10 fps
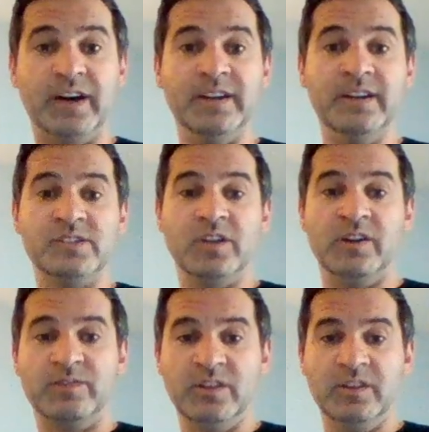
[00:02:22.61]
So if
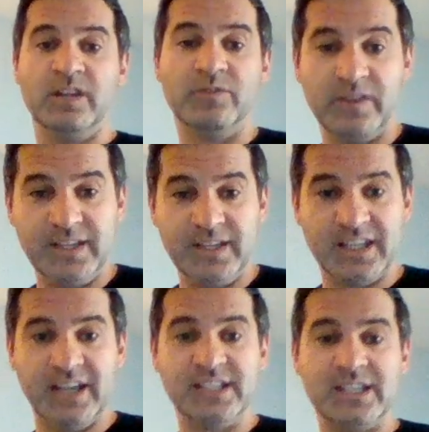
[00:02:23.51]
you're looking for these
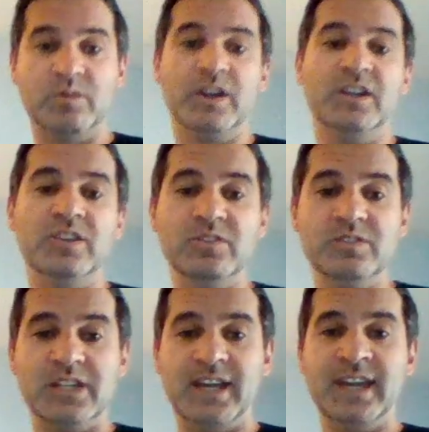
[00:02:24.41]
dice that we're going to use
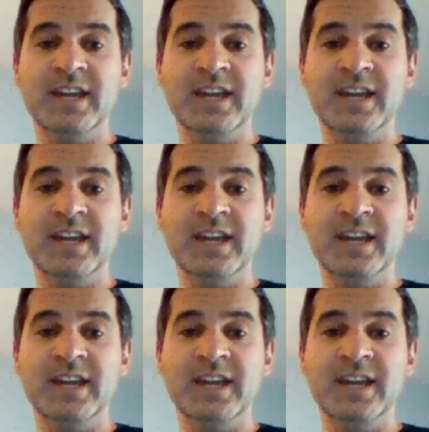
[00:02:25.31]
today,